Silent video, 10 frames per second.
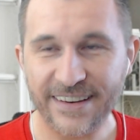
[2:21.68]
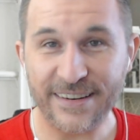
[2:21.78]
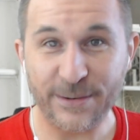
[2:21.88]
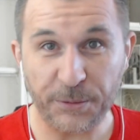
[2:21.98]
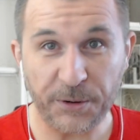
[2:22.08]

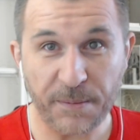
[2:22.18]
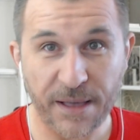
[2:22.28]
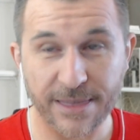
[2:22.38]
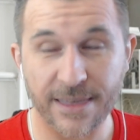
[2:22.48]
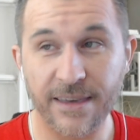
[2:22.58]
Just one more
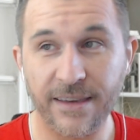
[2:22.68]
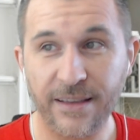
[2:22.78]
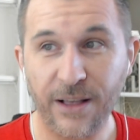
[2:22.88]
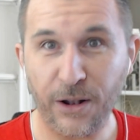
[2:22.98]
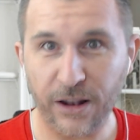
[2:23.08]
month.
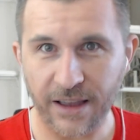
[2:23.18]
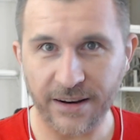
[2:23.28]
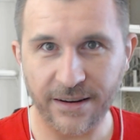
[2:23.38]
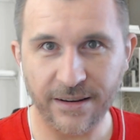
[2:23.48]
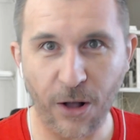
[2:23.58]
Hold
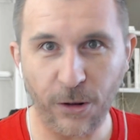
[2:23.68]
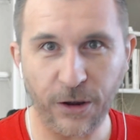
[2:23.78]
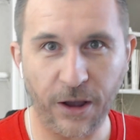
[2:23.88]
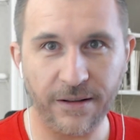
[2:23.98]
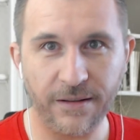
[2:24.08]
on,
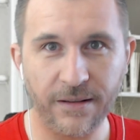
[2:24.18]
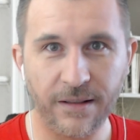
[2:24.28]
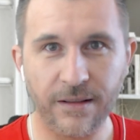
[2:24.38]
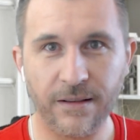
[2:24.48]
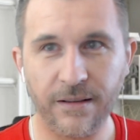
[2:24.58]
hold on.